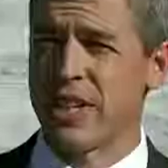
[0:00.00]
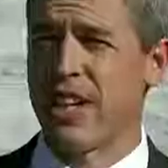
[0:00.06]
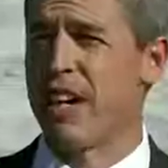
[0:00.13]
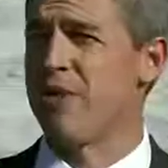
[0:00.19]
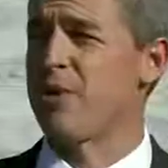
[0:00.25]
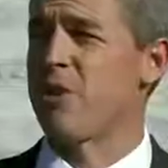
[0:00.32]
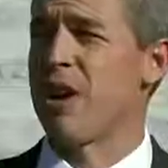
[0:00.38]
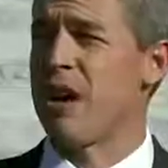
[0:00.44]

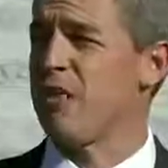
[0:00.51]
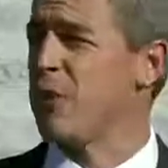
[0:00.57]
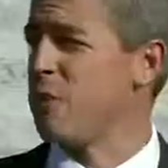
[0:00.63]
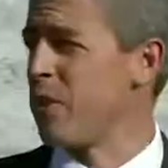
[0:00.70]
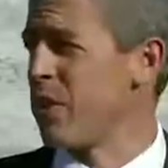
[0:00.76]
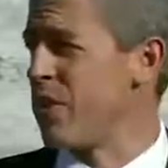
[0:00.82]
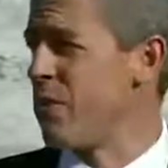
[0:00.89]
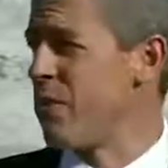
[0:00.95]
I've
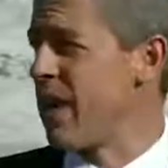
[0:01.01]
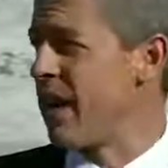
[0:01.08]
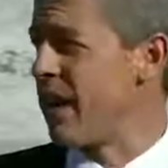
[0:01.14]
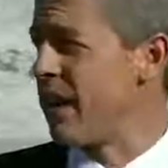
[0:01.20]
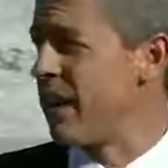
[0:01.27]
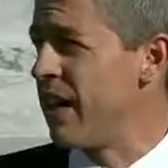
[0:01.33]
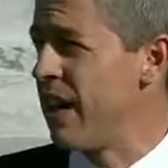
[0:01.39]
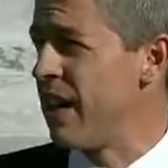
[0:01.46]
traveled with the
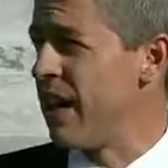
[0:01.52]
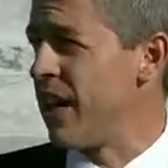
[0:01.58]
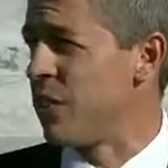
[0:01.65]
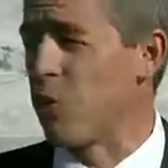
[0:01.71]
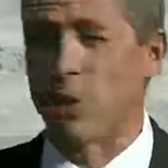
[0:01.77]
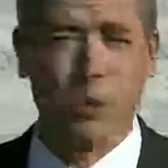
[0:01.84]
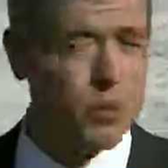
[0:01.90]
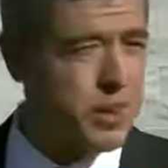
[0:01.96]
man,
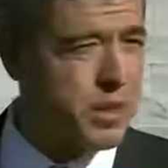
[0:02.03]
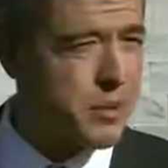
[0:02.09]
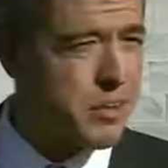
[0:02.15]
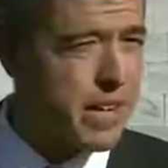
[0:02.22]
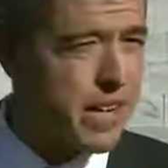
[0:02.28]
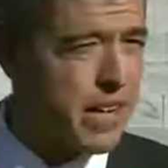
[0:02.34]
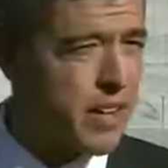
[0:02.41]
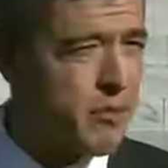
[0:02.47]
I've worked with the
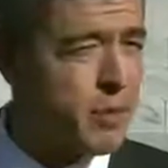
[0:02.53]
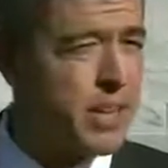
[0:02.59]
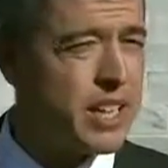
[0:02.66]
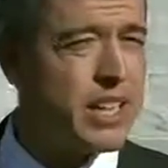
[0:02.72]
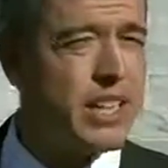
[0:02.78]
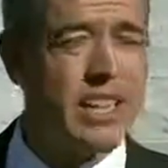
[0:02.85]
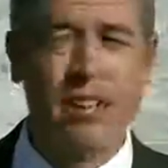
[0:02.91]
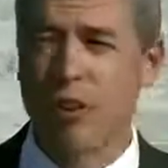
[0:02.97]
man, I've
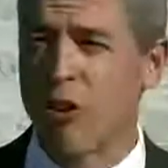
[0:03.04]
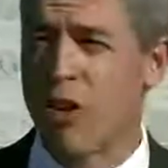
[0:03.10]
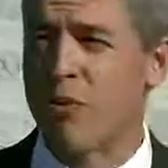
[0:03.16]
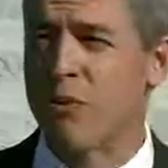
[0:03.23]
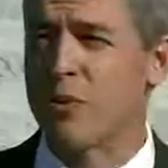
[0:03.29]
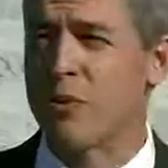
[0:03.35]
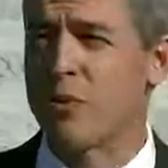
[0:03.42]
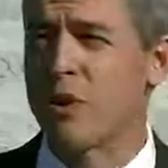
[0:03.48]
been in the inner
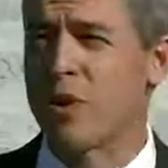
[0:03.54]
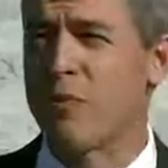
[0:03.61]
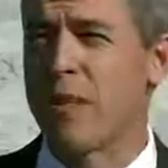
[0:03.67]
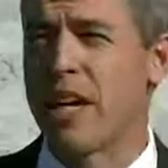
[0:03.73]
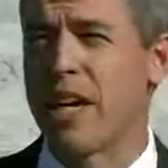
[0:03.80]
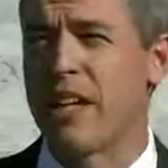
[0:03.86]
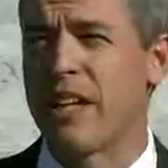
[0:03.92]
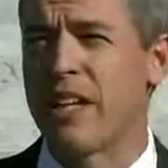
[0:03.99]
office with the
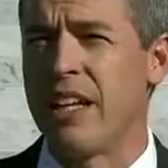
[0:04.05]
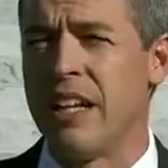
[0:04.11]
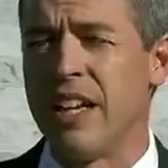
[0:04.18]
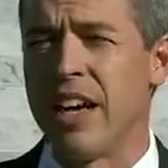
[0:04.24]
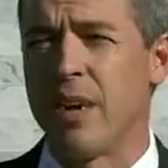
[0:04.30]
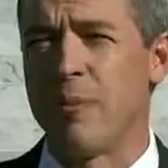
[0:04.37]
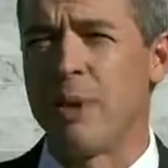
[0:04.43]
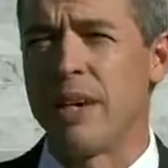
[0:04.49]
man,
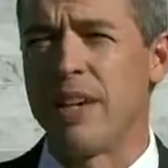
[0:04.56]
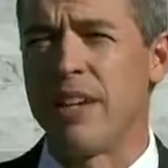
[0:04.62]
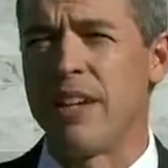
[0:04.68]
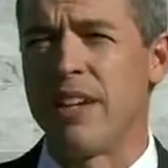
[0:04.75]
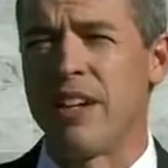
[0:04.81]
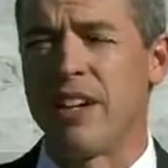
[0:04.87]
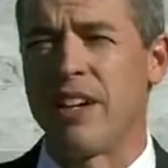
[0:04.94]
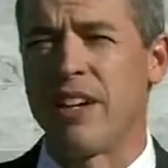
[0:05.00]
I've
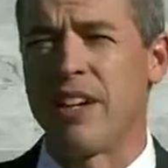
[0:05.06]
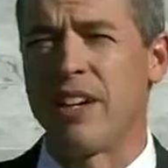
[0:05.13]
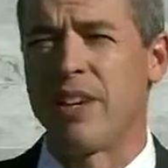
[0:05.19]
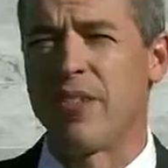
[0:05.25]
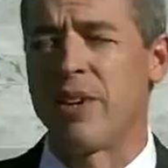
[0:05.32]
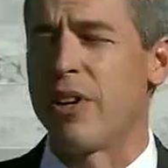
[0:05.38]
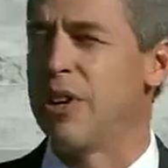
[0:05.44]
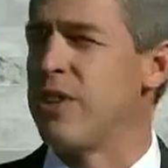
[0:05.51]
been uh,
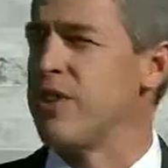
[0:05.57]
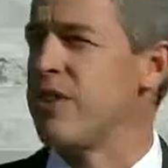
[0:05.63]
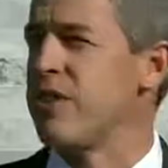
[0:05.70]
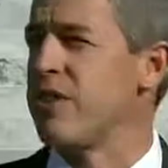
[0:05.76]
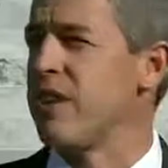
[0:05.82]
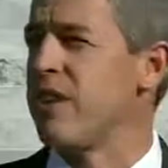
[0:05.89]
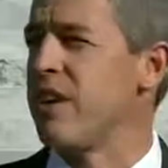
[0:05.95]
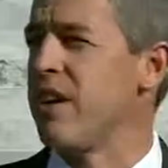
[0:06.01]
in
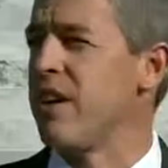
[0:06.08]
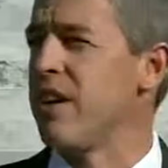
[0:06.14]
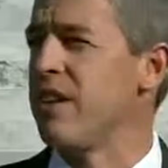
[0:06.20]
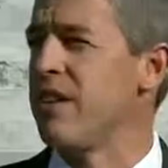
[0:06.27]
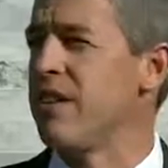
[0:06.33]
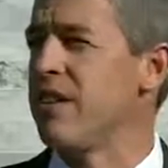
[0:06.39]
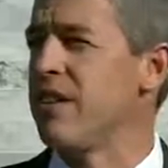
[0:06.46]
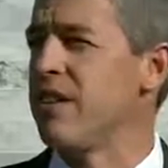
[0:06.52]
various
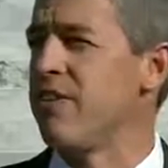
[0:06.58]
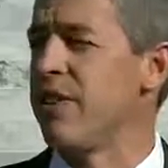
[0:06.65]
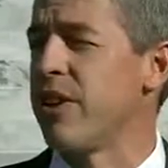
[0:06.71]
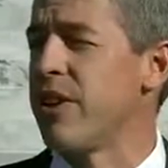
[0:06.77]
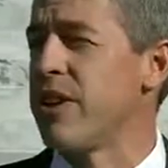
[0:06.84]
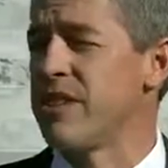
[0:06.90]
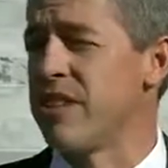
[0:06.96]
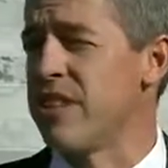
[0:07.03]
uh,
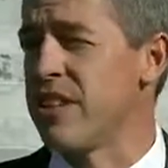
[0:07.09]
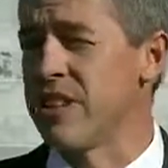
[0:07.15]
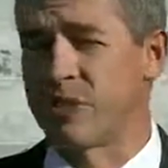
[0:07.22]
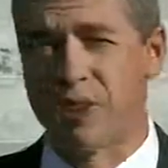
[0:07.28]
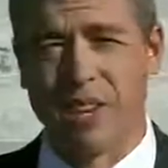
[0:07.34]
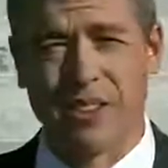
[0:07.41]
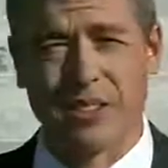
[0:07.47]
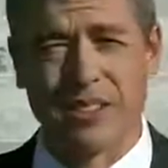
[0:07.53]
various cities
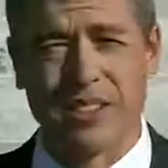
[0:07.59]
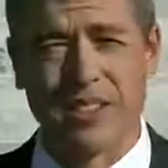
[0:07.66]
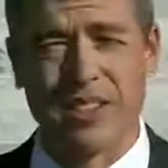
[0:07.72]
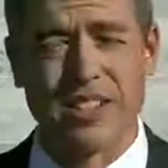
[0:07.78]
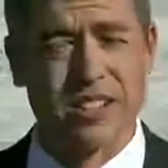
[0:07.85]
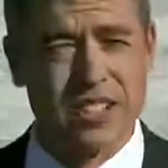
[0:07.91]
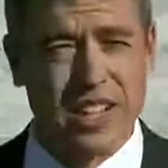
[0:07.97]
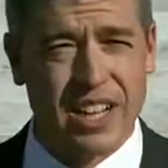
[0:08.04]
around
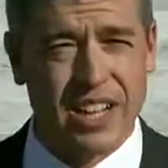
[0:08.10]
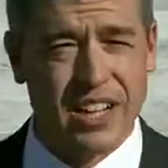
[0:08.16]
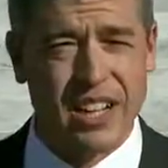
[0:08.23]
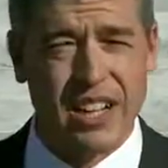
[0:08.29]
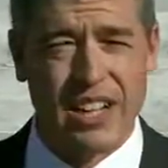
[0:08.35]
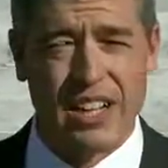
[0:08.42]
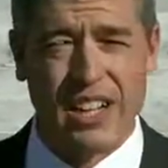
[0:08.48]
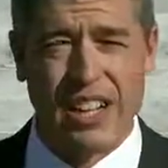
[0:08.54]
this state
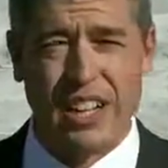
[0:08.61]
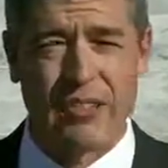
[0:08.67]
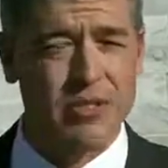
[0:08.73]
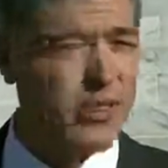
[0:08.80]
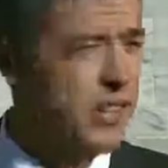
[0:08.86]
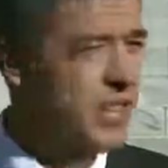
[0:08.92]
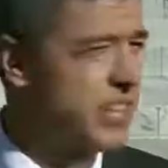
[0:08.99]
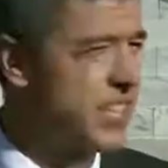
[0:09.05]
and in
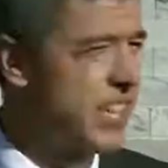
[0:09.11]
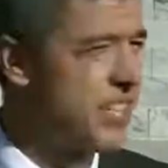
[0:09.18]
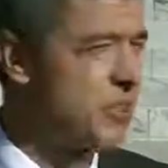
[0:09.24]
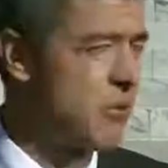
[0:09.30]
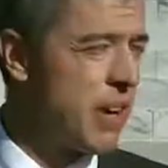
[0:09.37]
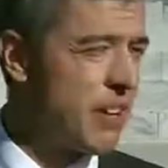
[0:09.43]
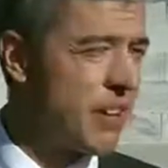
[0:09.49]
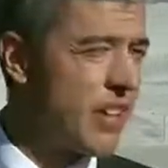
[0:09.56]
various
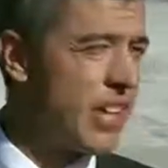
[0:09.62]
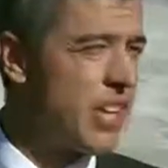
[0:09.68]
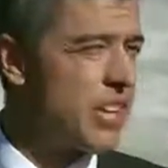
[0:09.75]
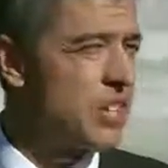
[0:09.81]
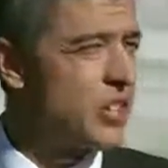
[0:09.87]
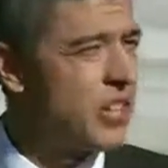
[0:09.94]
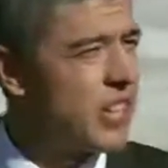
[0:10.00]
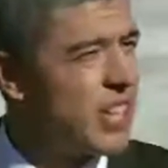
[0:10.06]
states around the
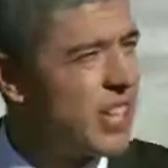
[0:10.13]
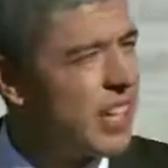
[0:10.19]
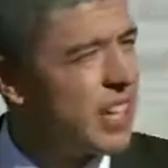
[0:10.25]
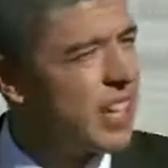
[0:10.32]
nation.